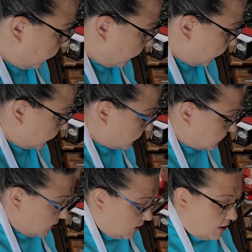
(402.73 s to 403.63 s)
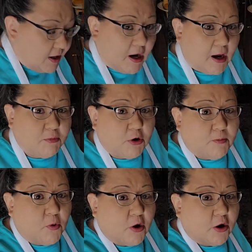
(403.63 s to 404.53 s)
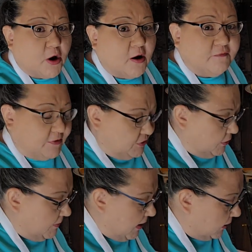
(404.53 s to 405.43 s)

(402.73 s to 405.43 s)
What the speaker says: is I'm going to pour it off into my